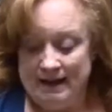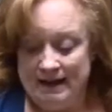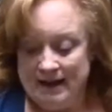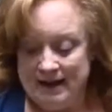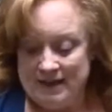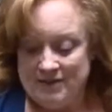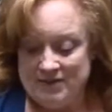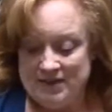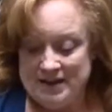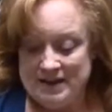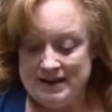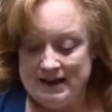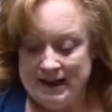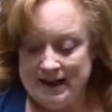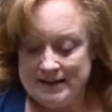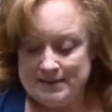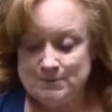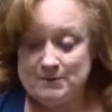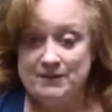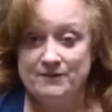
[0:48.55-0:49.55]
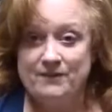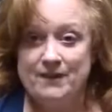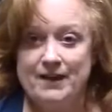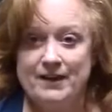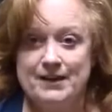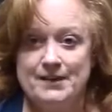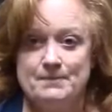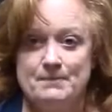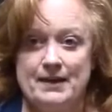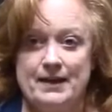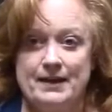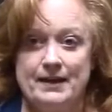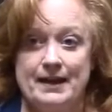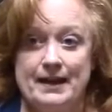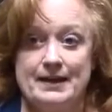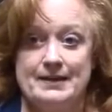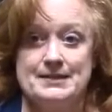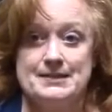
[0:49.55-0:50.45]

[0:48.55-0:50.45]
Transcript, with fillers: and then asked me if I can make a